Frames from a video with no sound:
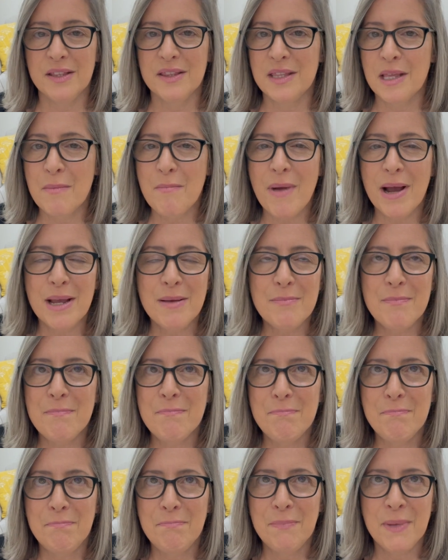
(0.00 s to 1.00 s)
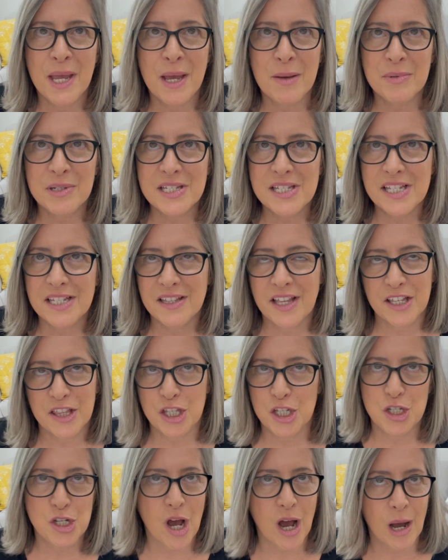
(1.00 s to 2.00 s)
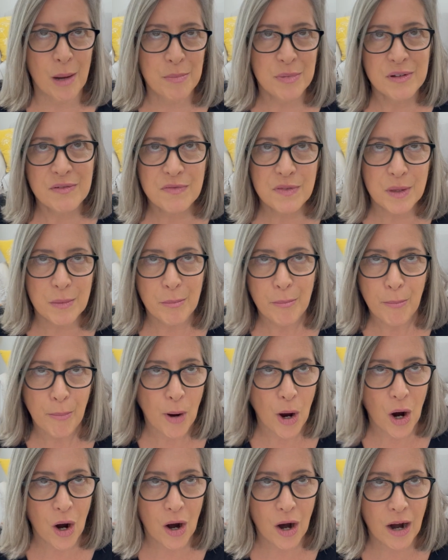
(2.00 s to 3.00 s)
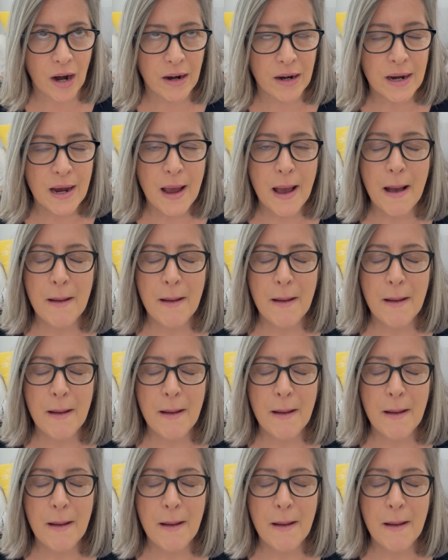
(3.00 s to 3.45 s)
They might be able to see like the top of the bar,